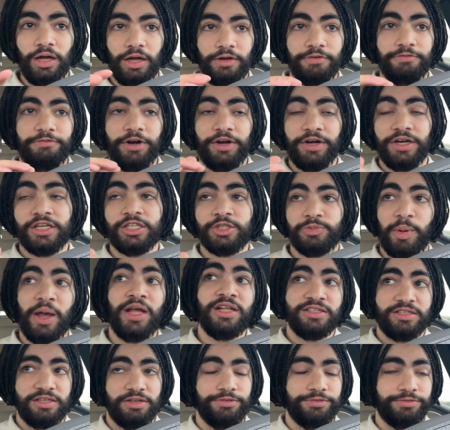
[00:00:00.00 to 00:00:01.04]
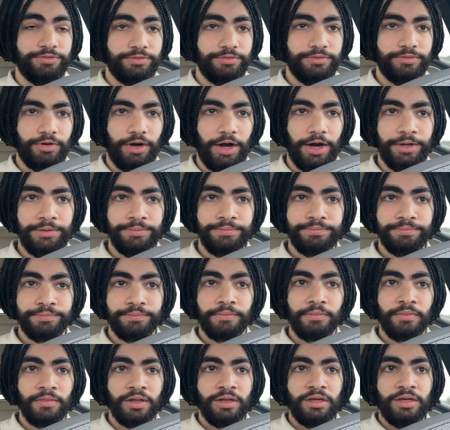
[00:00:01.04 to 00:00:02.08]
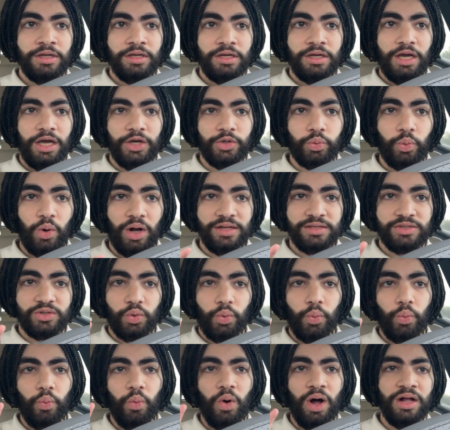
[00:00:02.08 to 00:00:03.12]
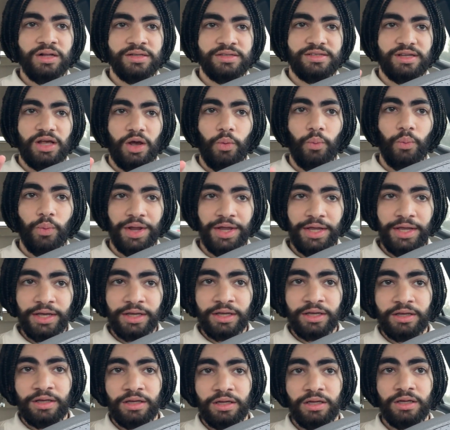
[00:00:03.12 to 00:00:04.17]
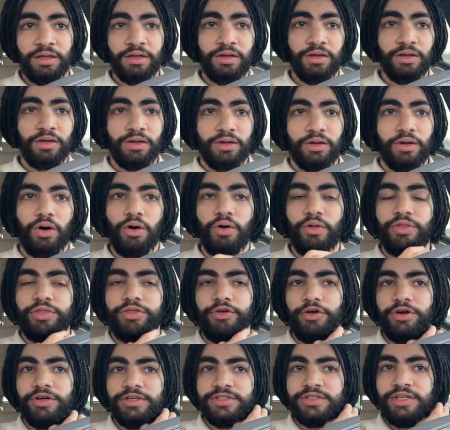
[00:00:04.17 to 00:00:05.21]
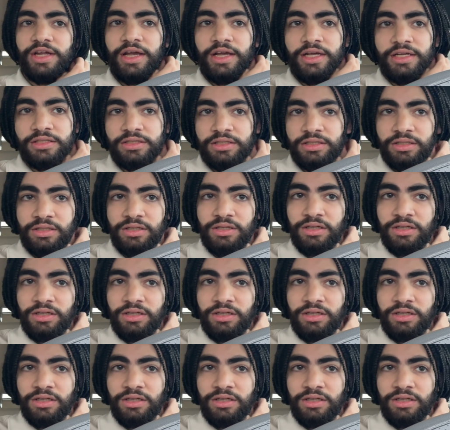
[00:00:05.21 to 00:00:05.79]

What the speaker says: very expensive, right? It was once a week on Thursdays.